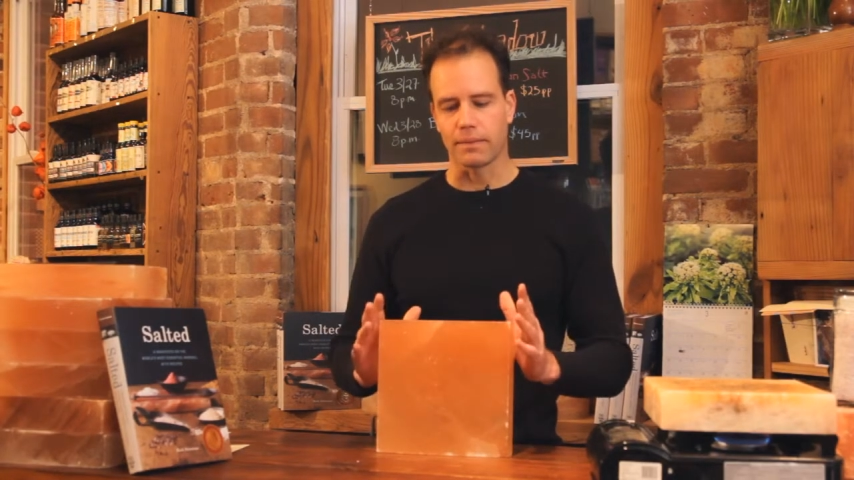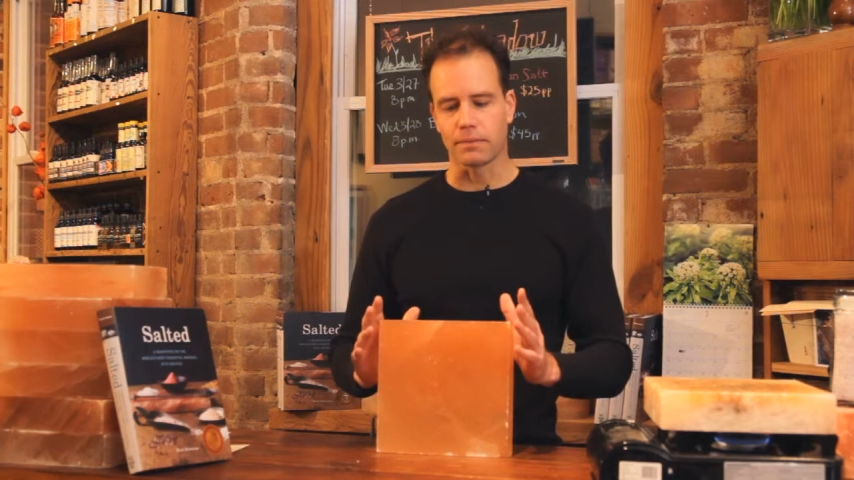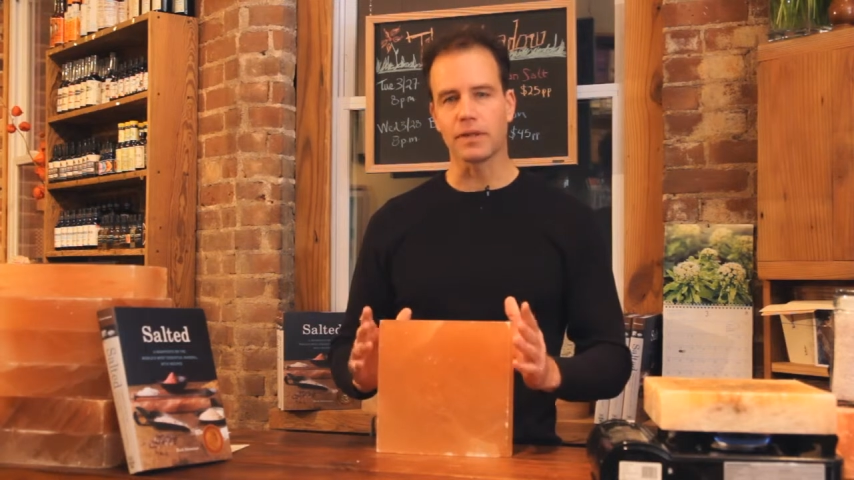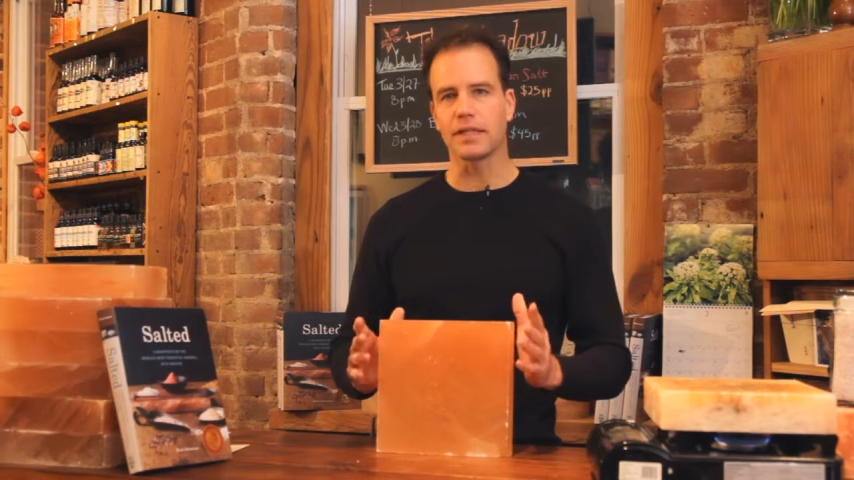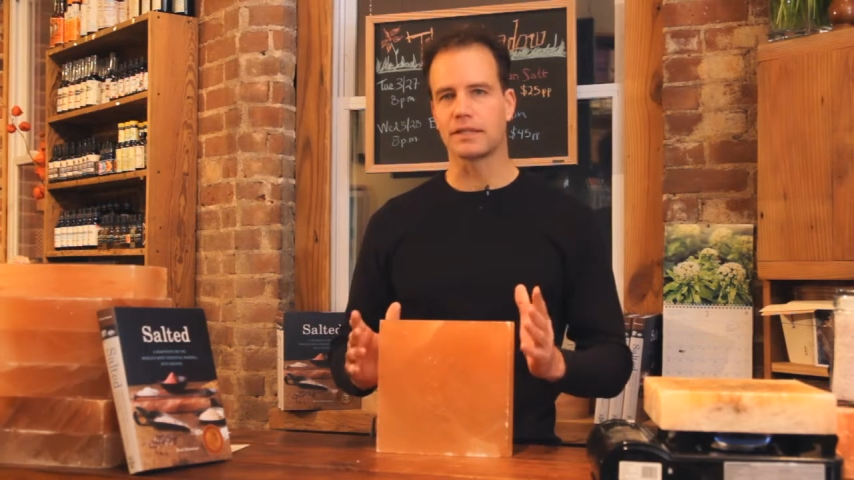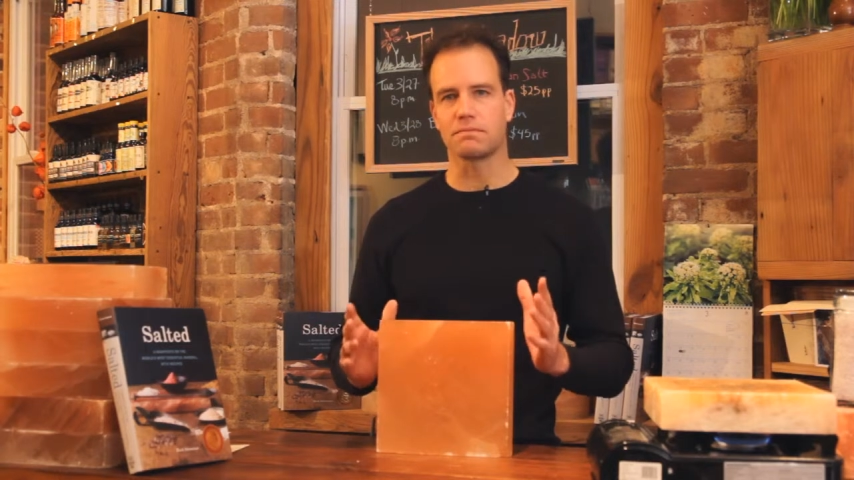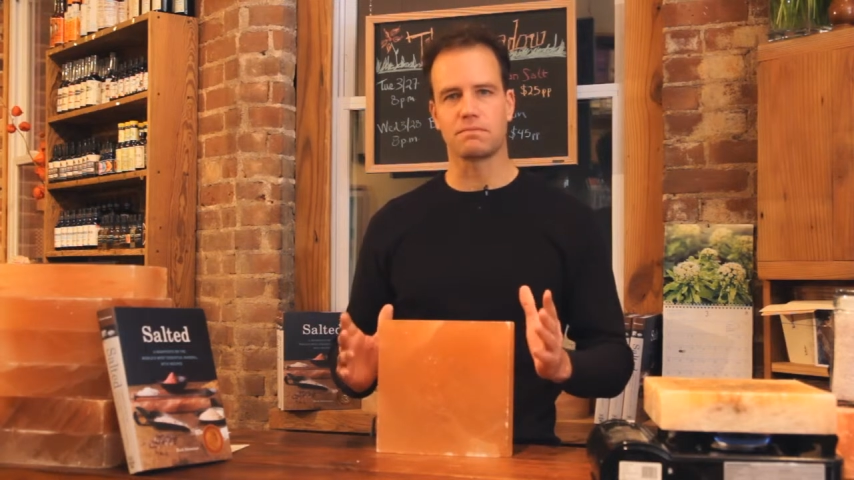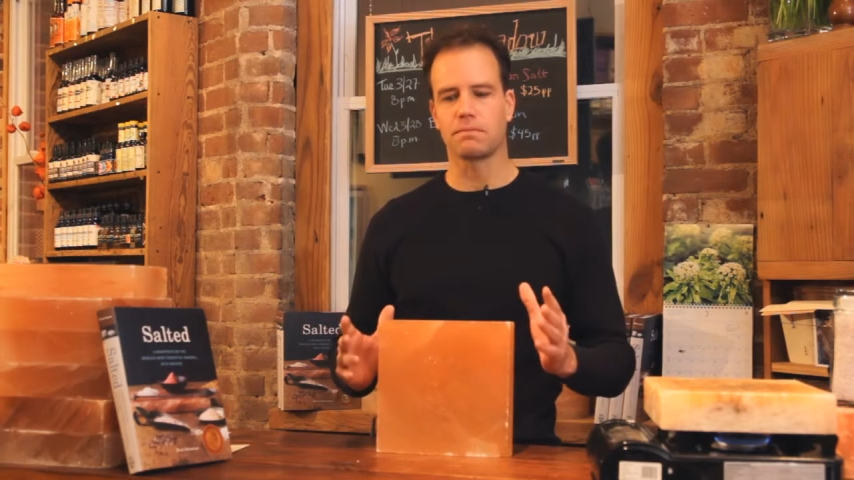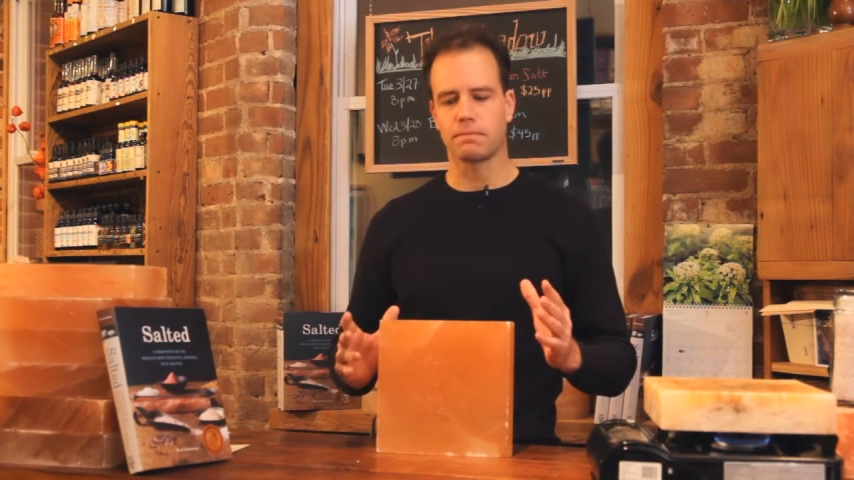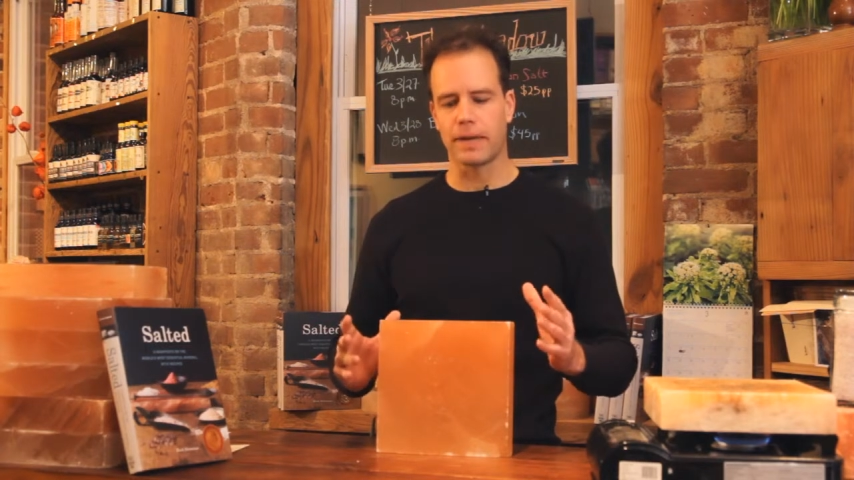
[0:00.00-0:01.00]
Really
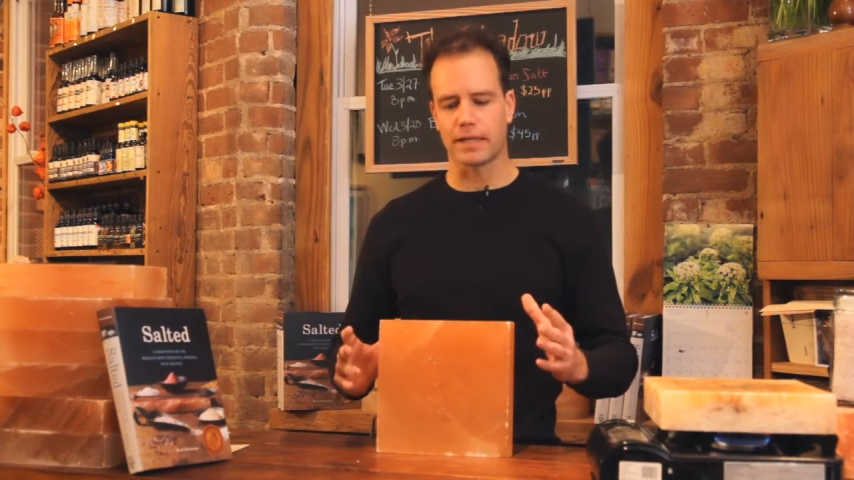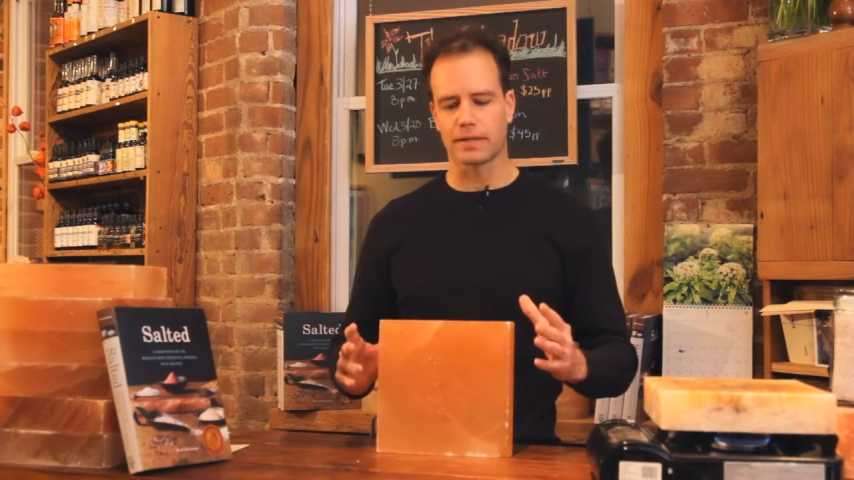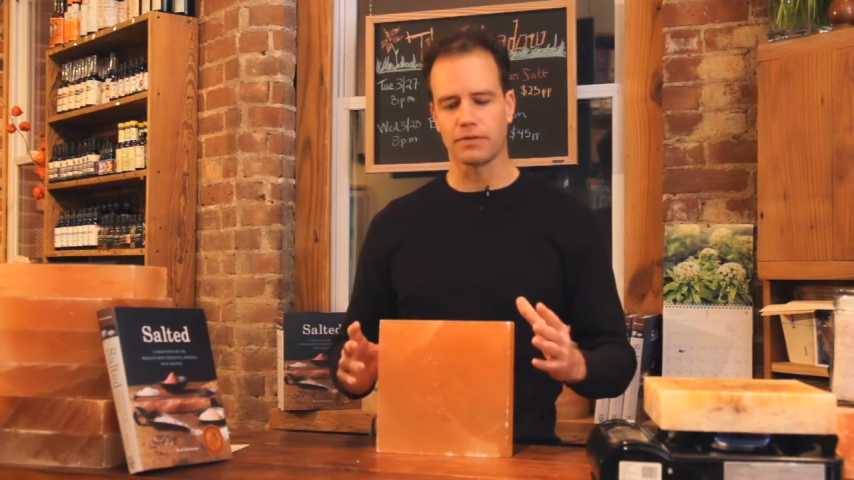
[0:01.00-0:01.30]
makes